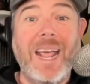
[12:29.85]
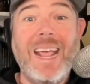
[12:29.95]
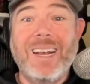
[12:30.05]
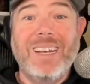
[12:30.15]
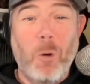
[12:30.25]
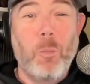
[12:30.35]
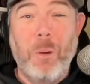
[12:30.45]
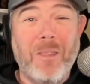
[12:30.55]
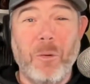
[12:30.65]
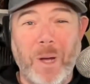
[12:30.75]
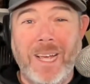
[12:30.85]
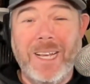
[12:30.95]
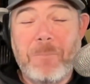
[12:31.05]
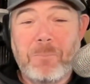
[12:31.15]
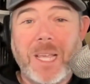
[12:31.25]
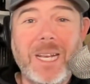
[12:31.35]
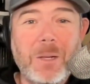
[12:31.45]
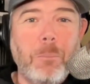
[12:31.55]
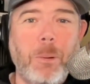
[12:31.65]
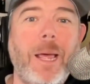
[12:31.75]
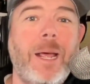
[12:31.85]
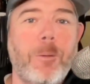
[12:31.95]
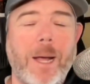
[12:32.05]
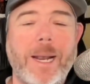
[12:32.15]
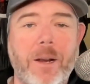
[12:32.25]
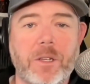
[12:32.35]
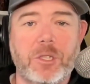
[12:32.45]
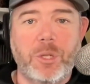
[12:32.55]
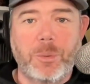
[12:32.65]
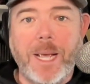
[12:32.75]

And, oh, by the way, he didn't play right out of the chute.